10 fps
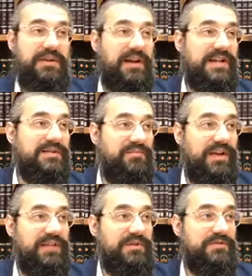three kinds of
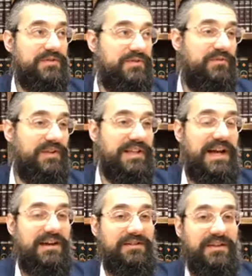bread, which we'll soon find
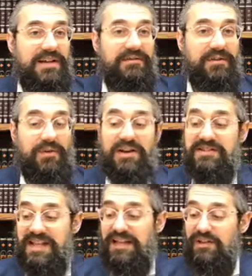out requires
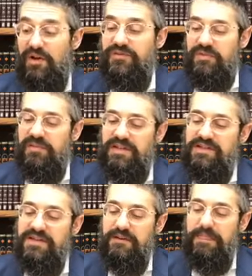10 loaves
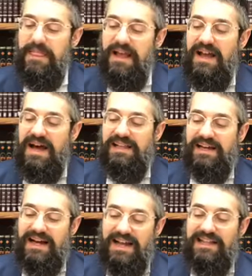apiece, al
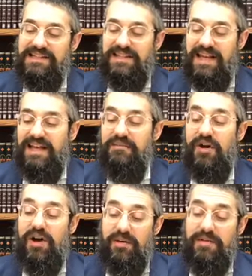chalas lechem
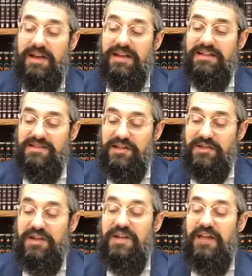chametz, there's
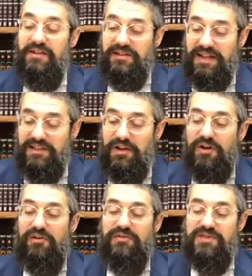another 10
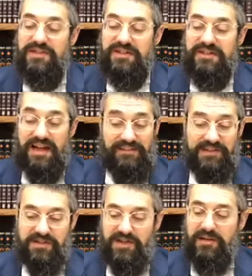loaves, and
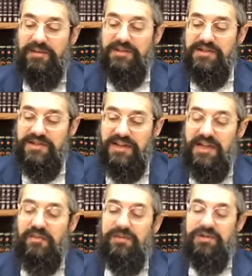this is chametz,
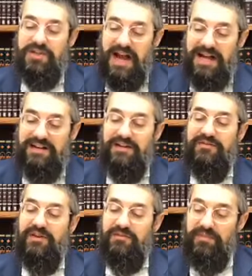which yakriv
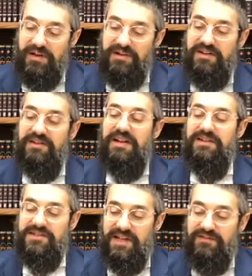karbonai
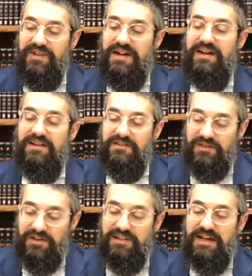al zevach
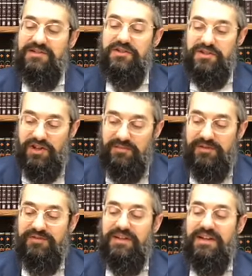toidas shlomov,